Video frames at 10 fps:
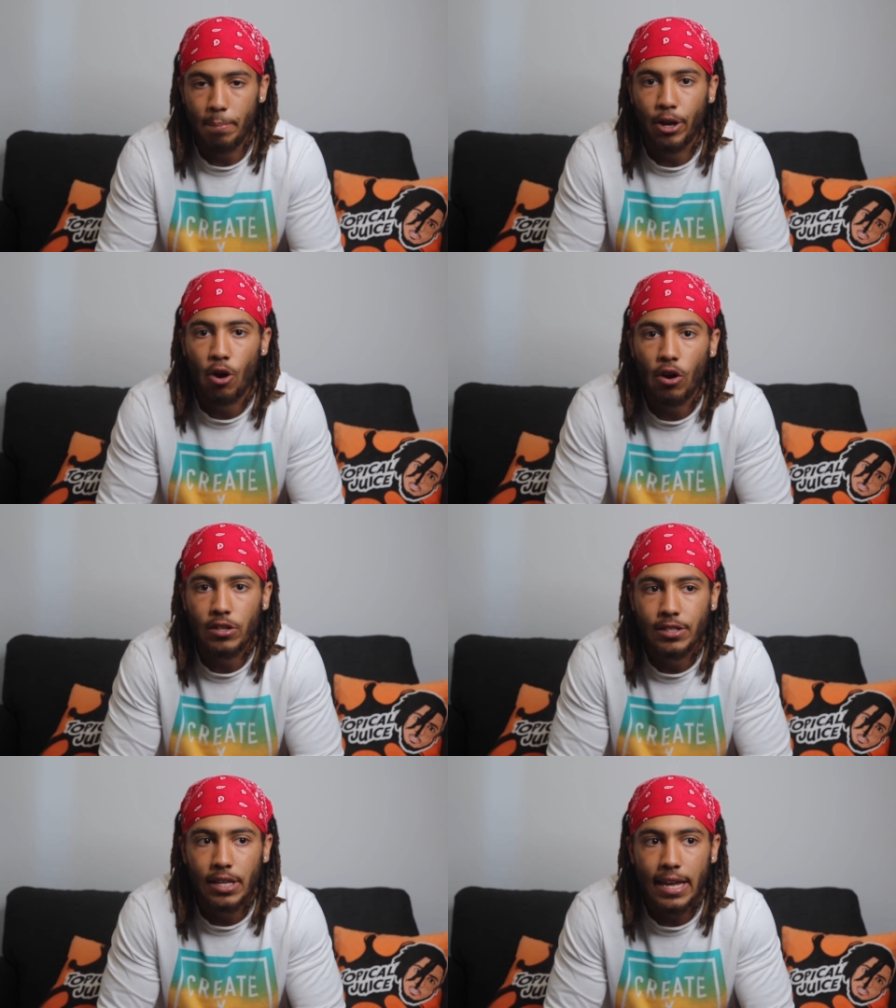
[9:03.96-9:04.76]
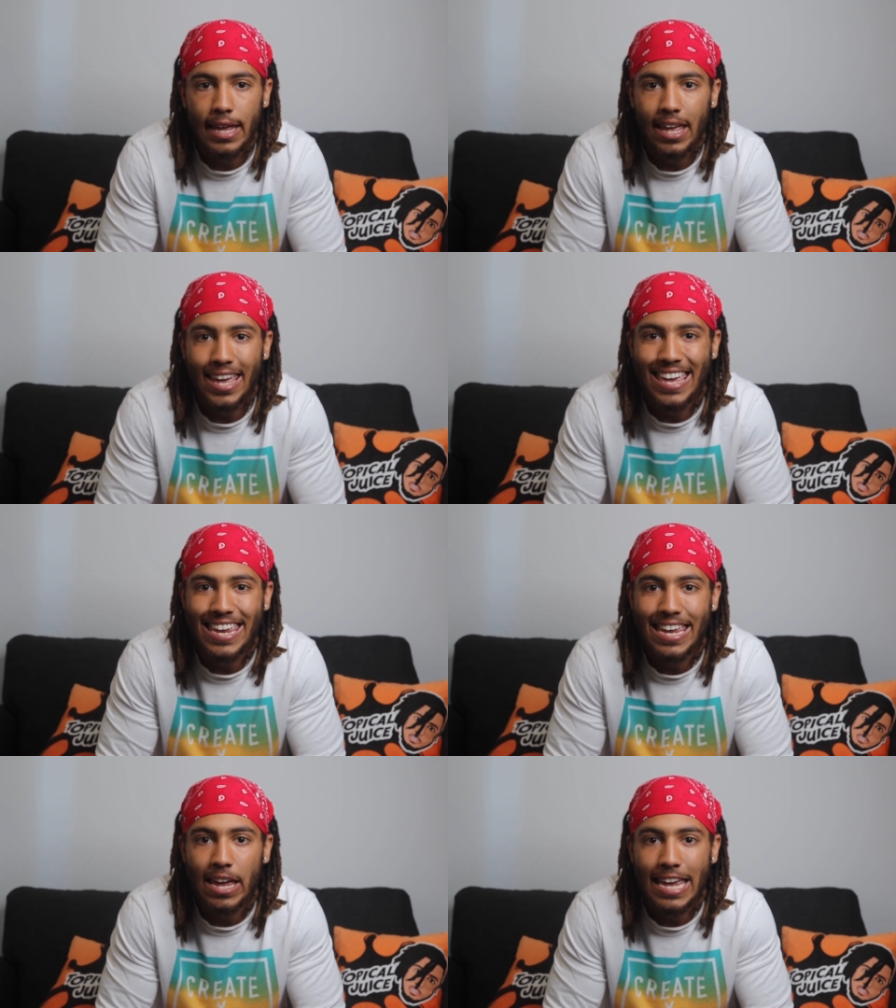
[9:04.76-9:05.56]
because
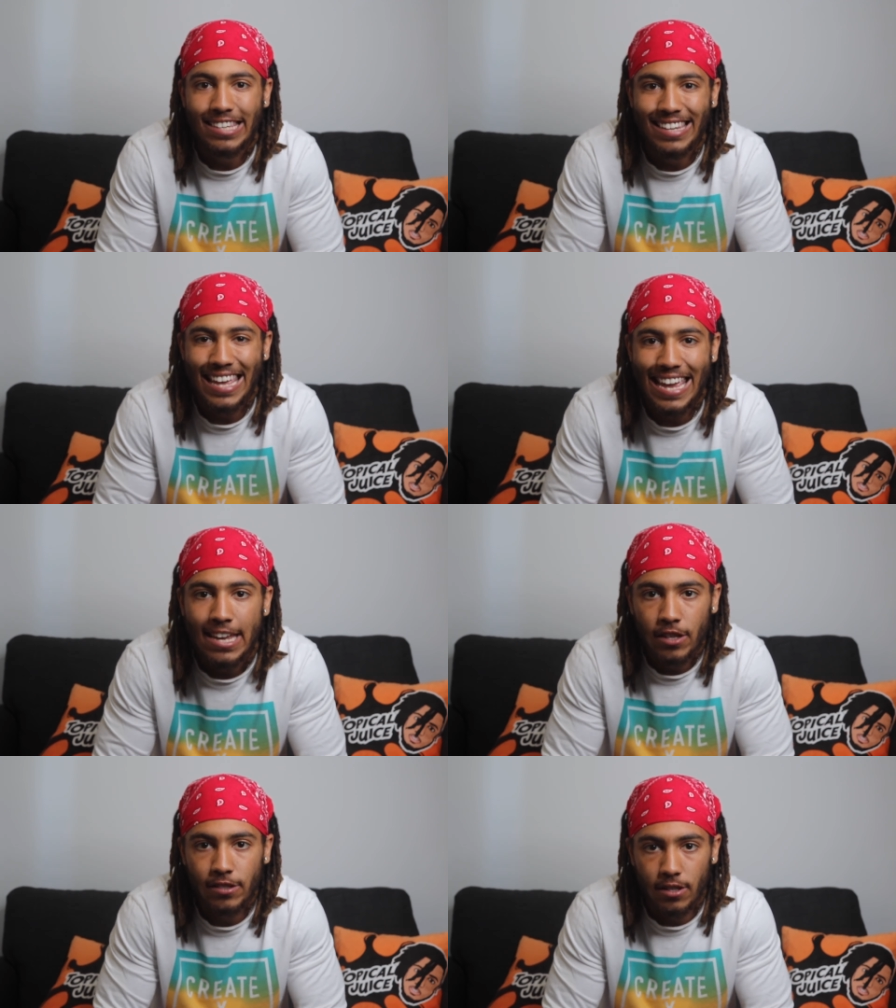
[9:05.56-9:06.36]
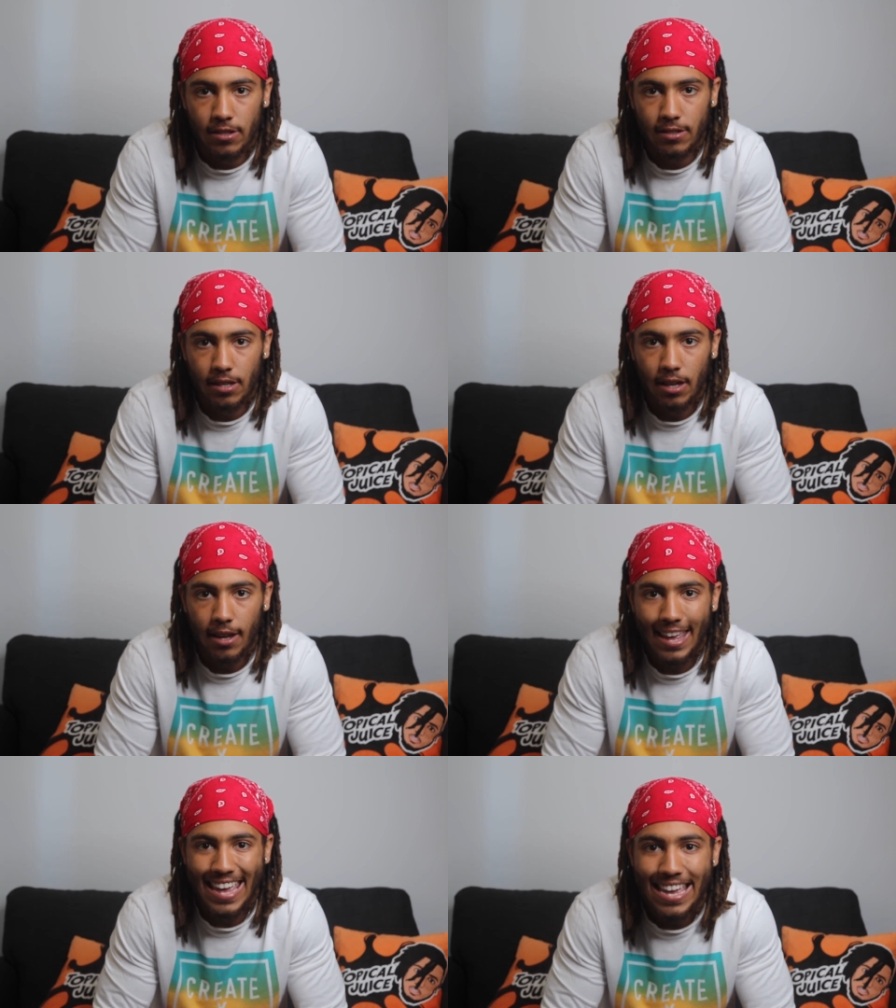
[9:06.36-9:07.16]
he is an innocent
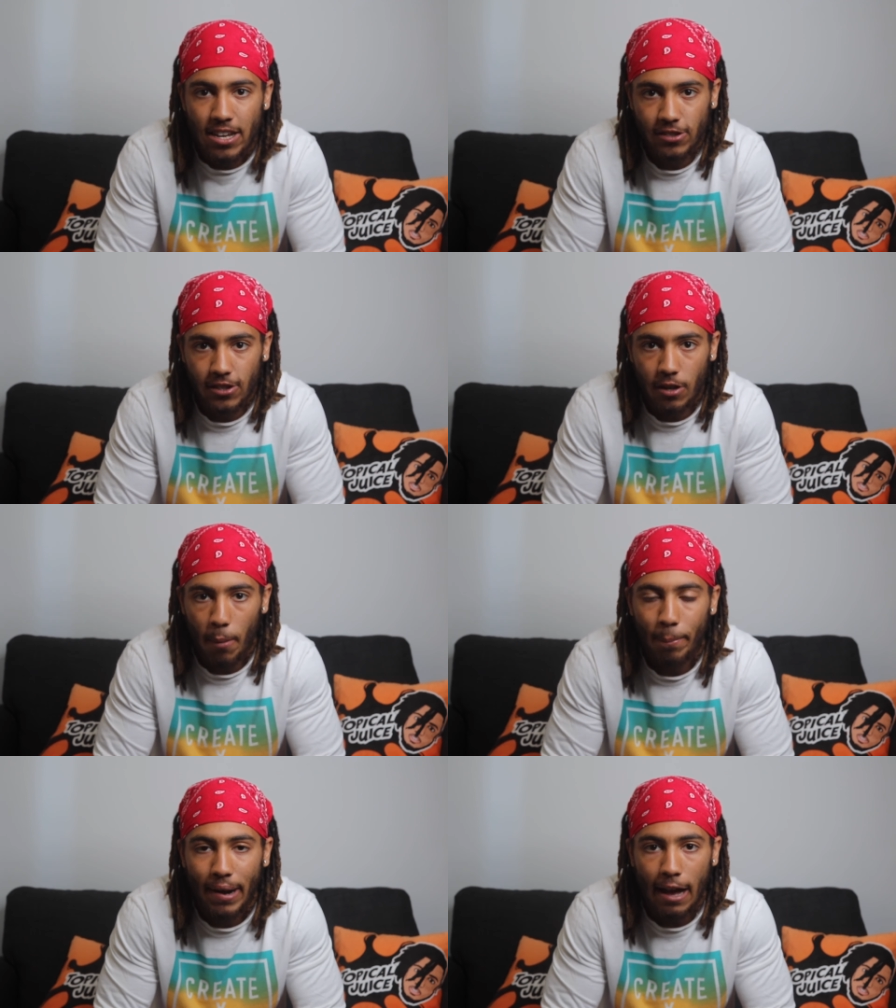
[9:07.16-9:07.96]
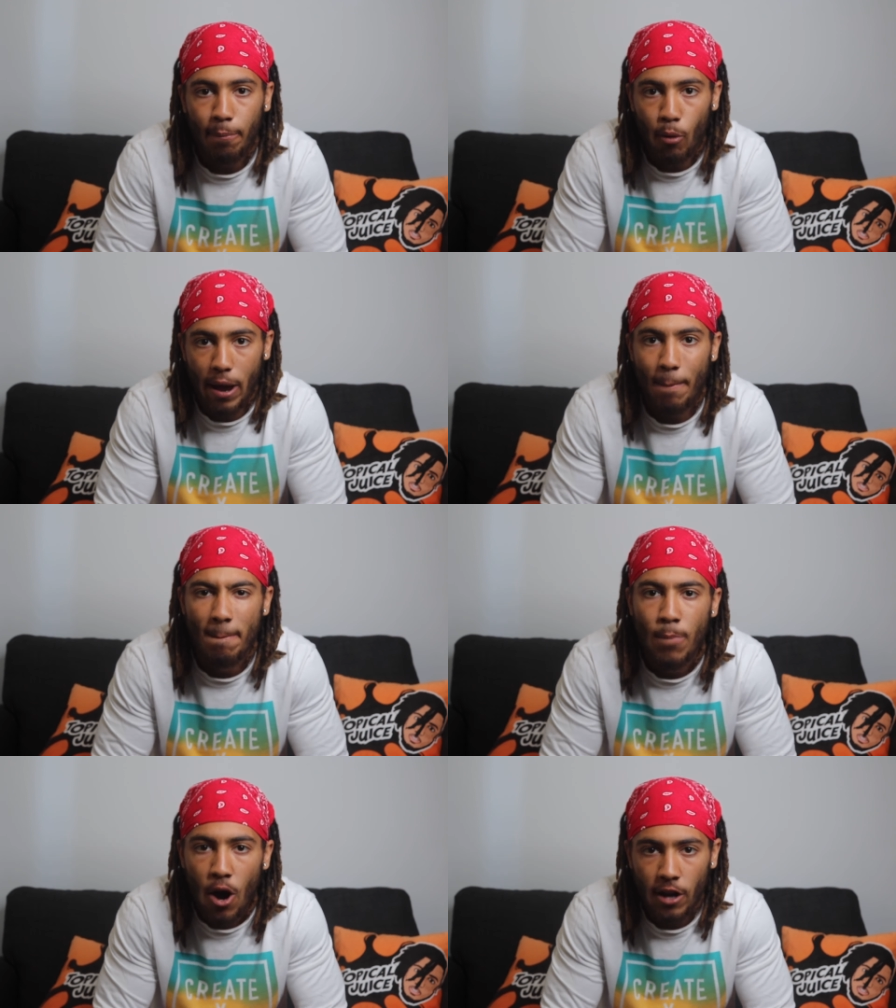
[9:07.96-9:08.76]
innocent black boy
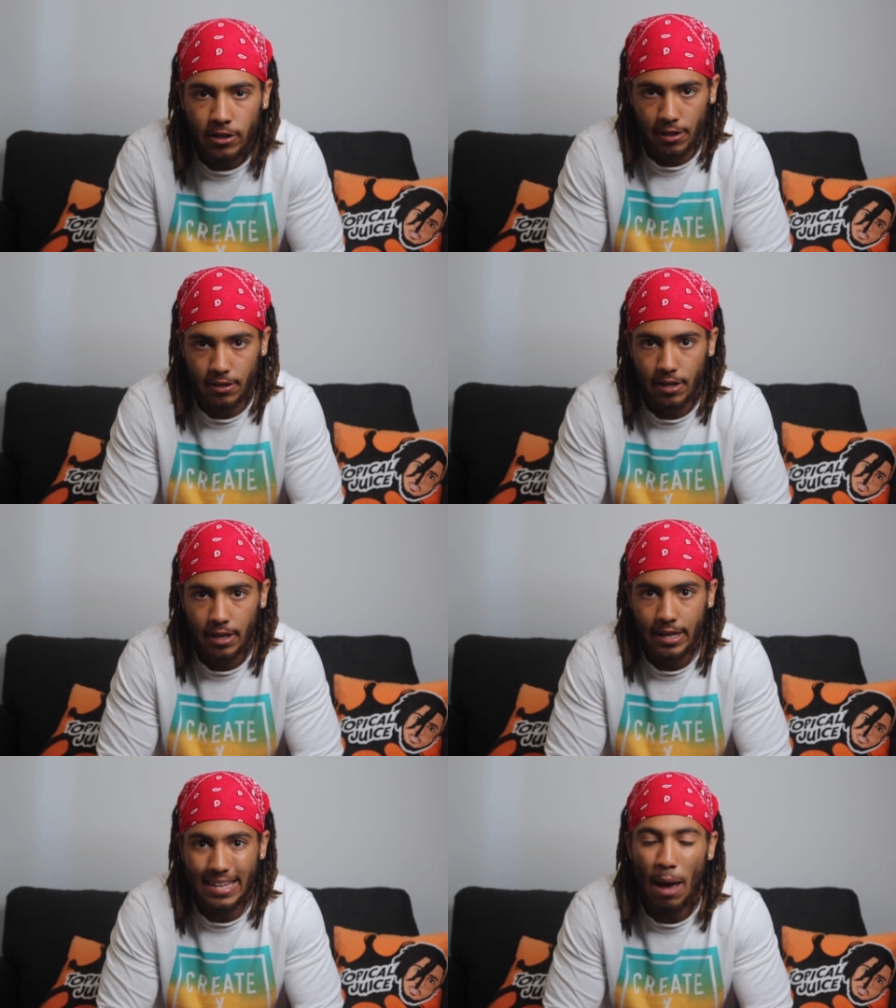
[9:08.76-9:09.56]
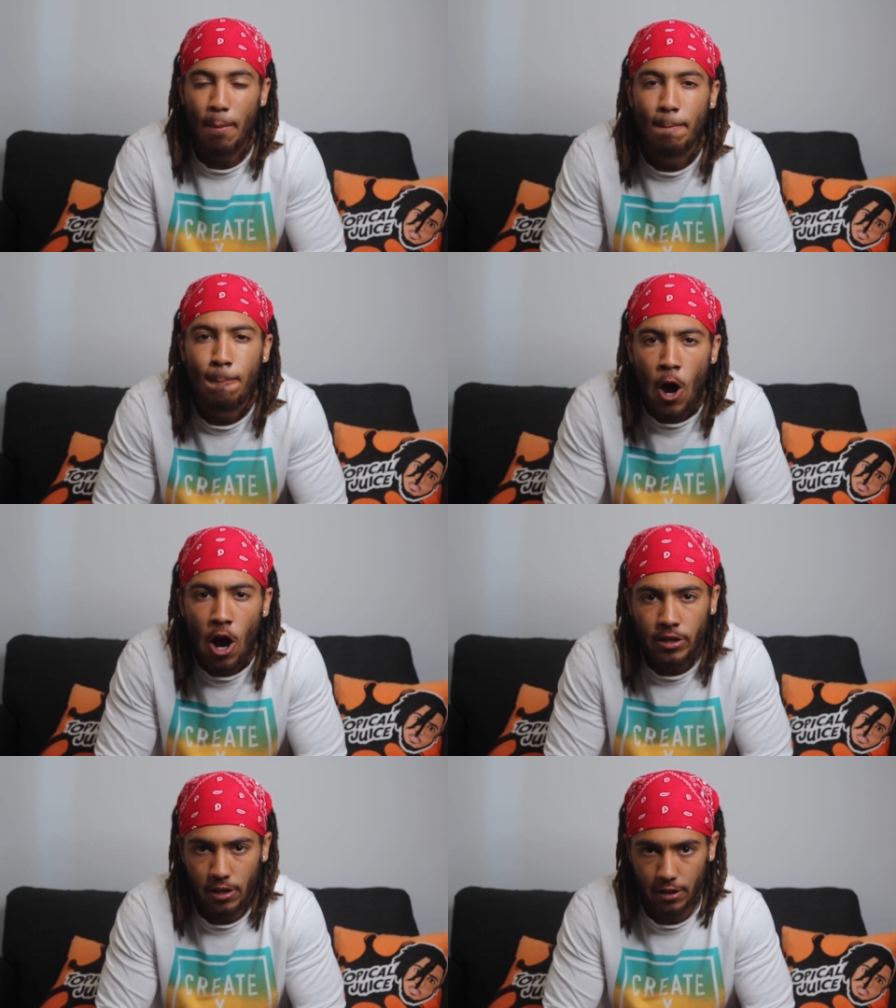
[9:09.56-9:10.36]
murdered, yeah,
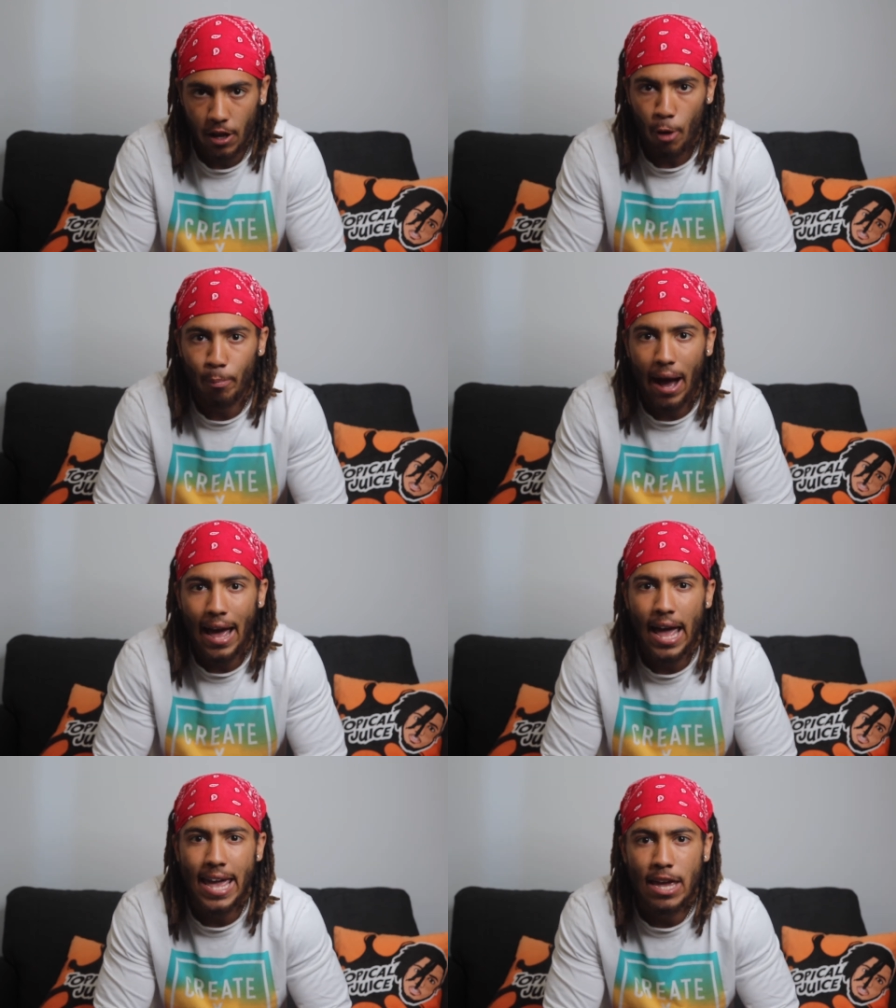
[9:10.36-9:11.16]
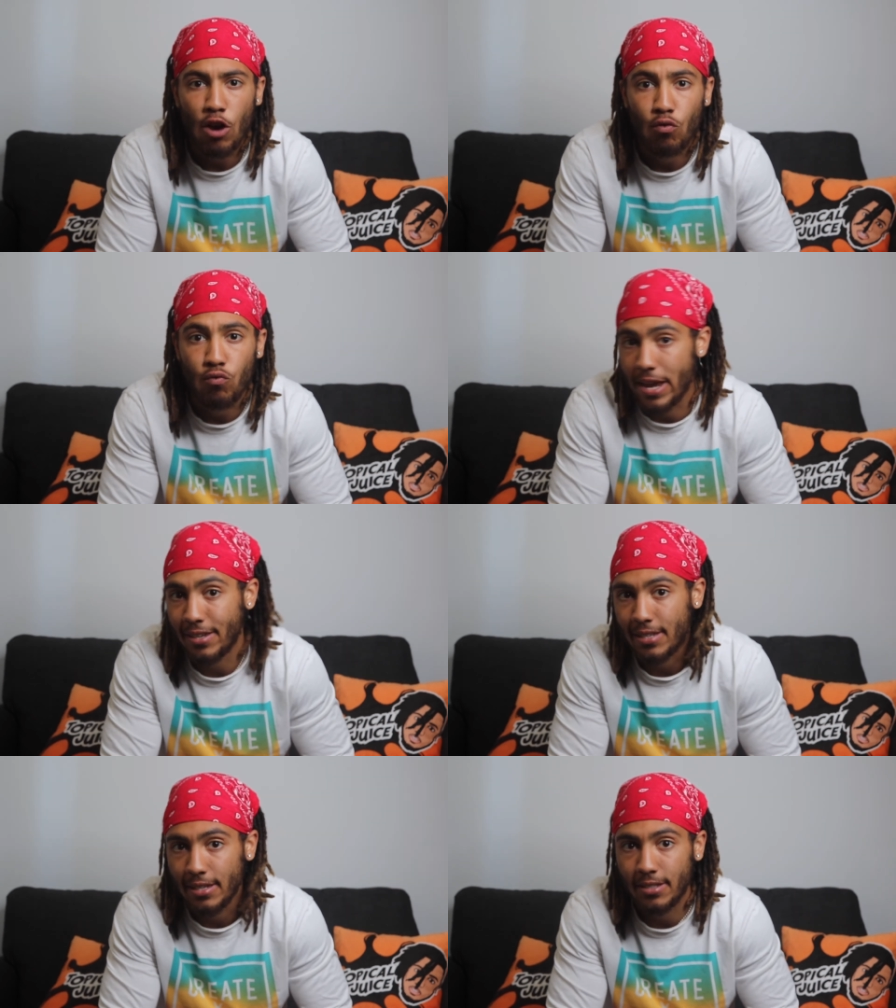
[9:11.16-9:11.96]
murdered by a
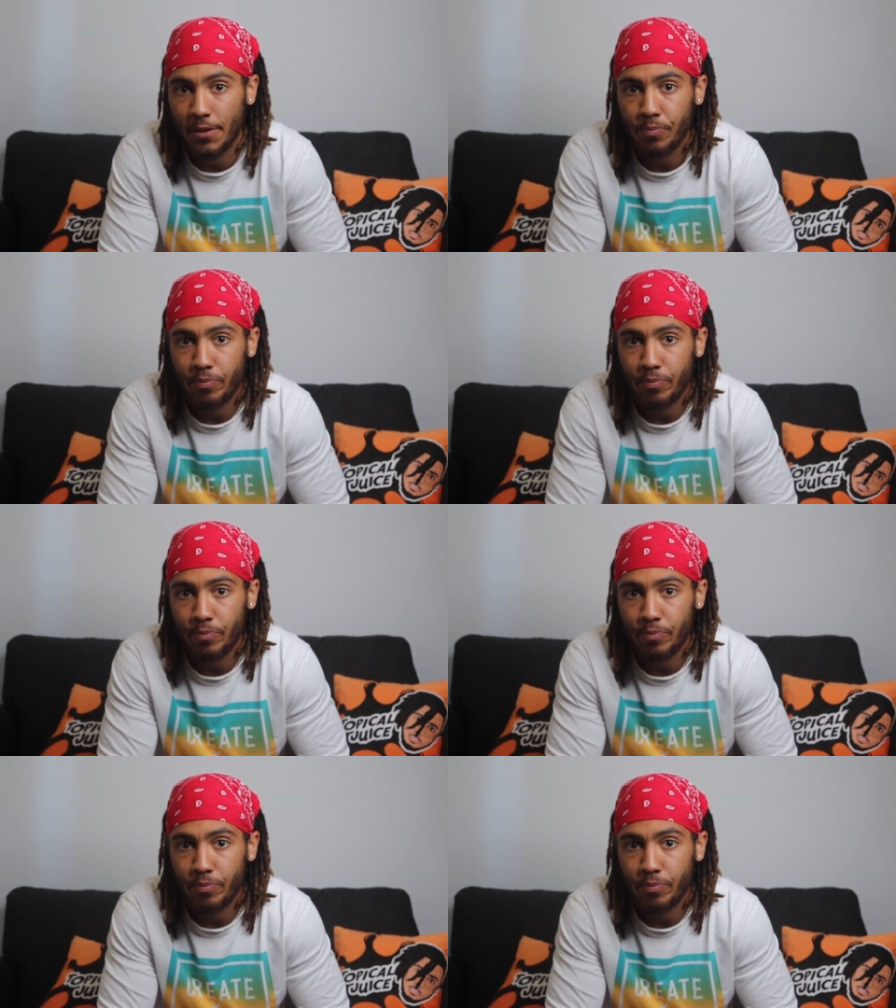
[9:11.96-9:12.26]
racist